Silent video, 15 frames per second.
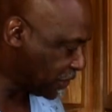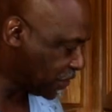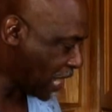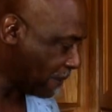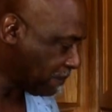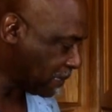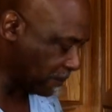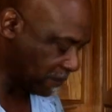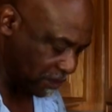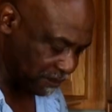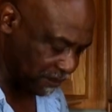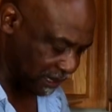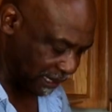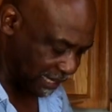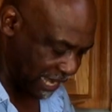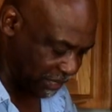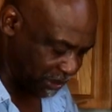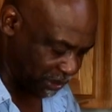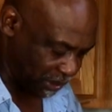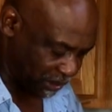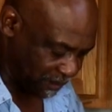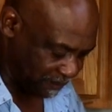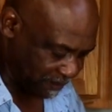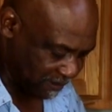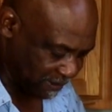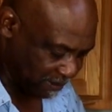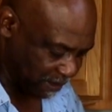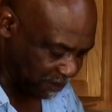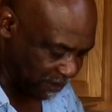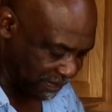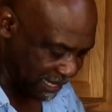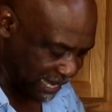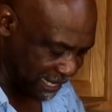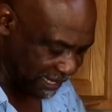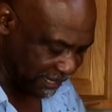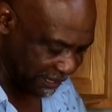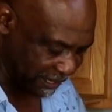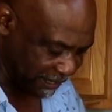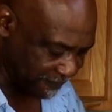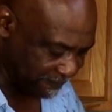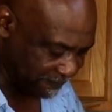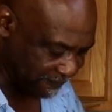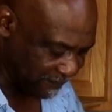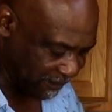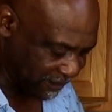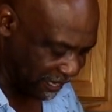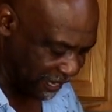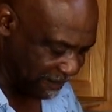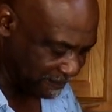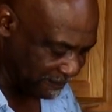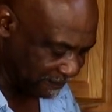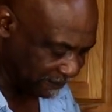chopped up some cilantro. I'm going to put that in there, okay?